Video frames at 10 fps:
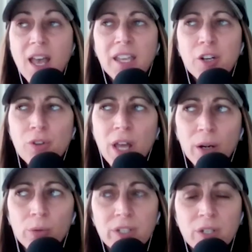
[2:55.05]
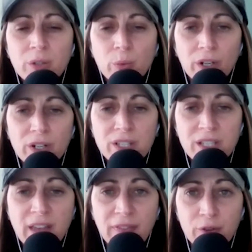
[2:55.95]
you know, not only to the words
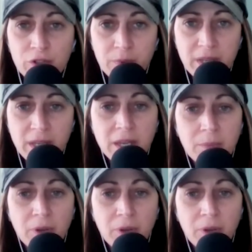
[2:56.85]
that they're speaking,